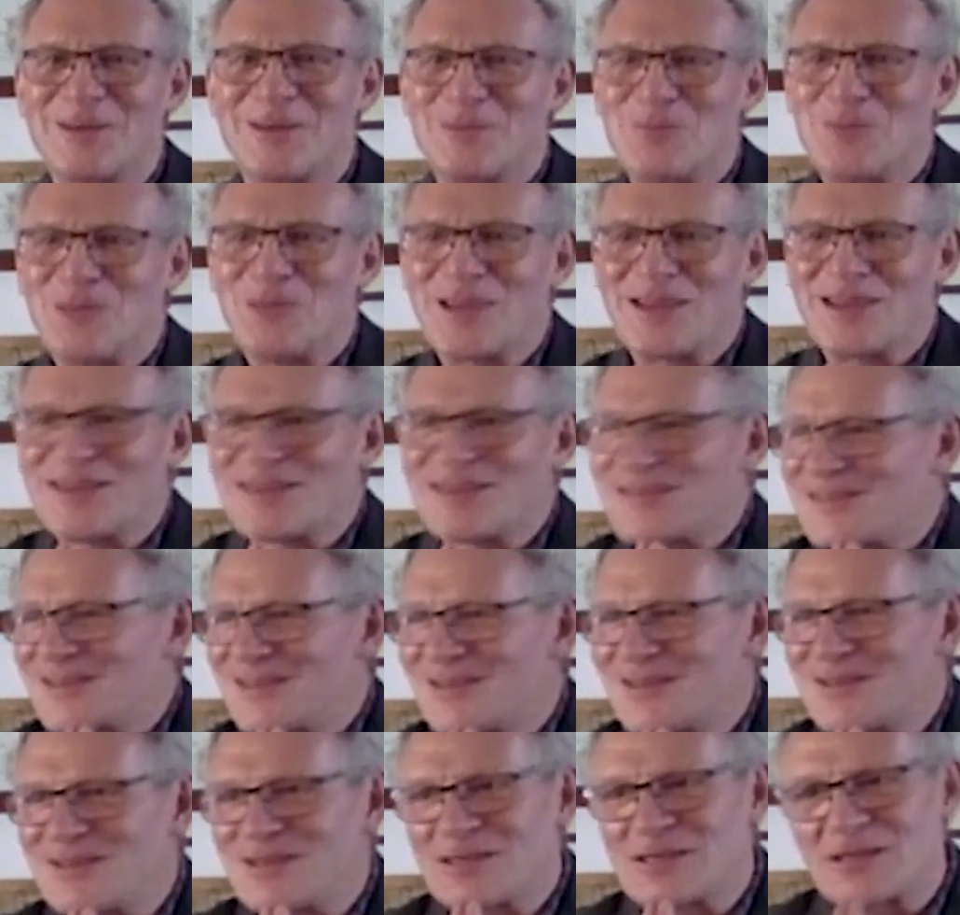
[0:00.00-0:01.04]
because I
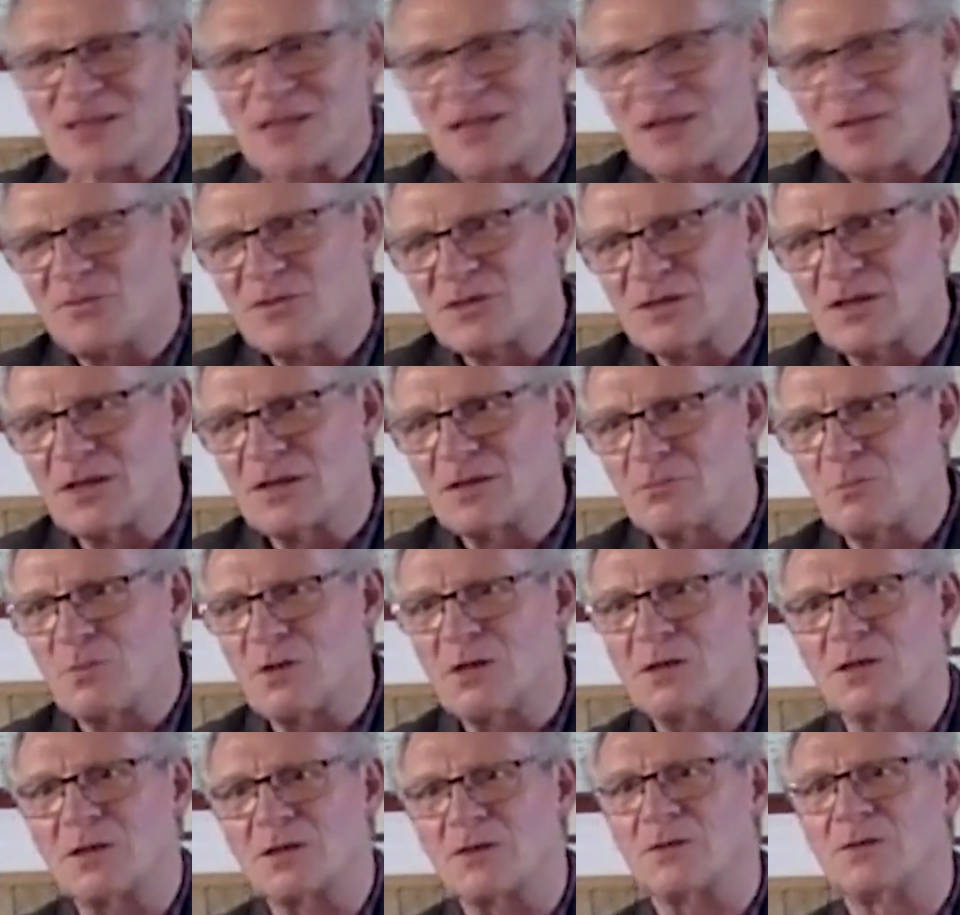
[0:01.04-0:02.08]
just have seen
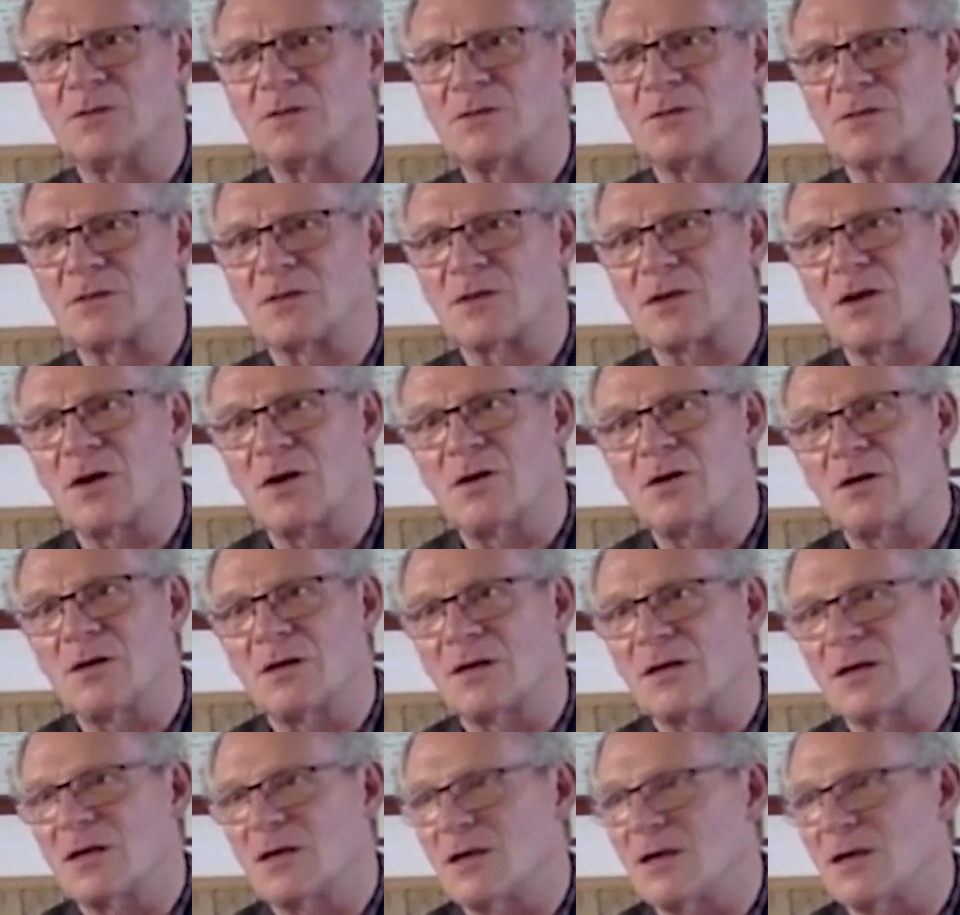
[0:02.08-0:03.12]
miracles
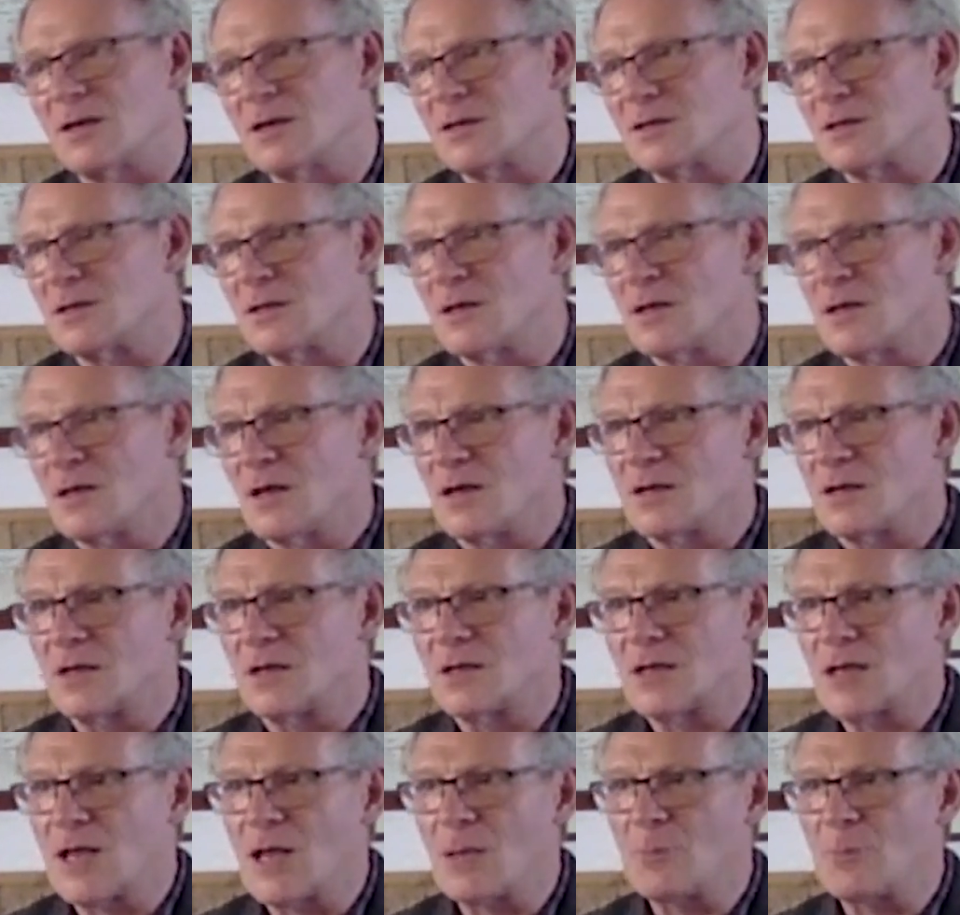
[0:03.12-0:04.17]
occurring, and
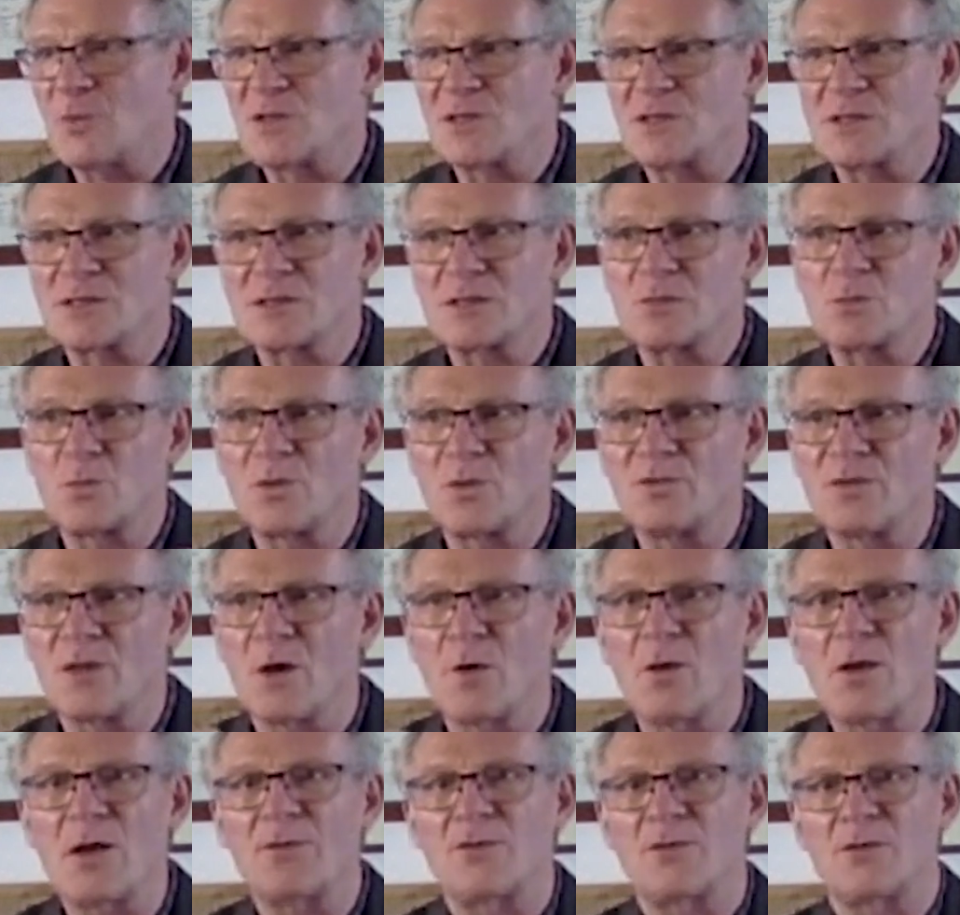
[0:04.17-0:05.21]
it happens with
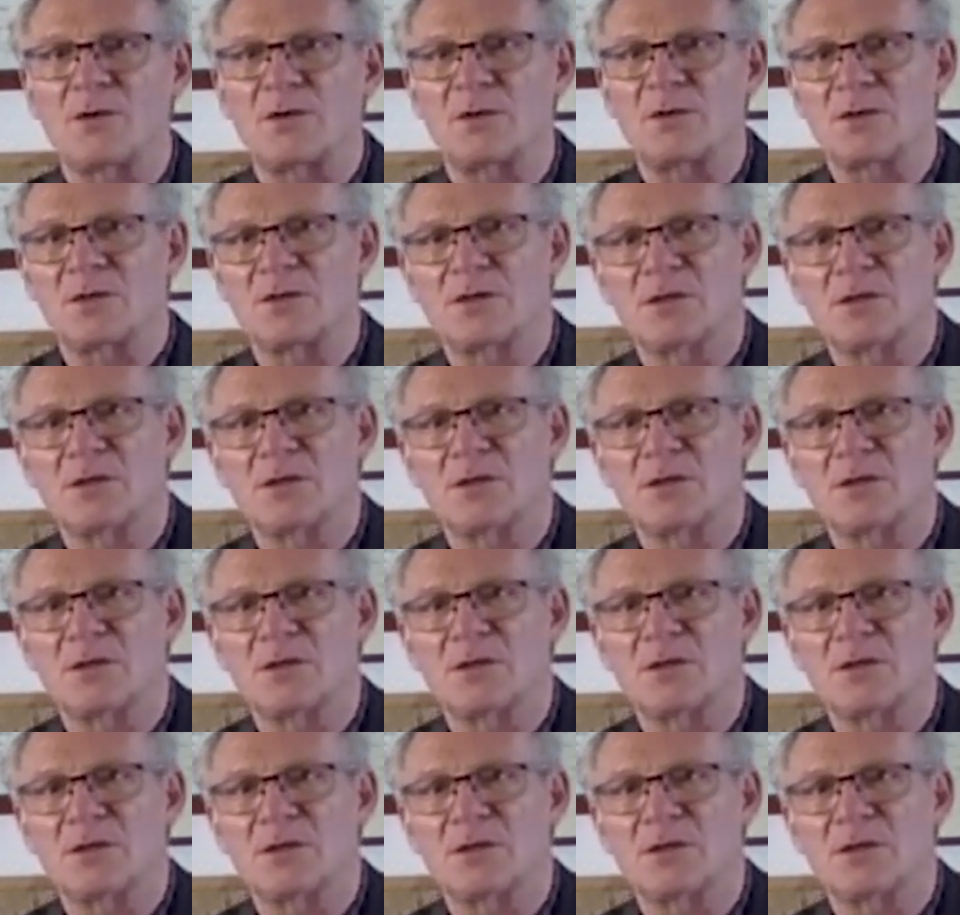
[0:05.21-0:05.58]
no effort.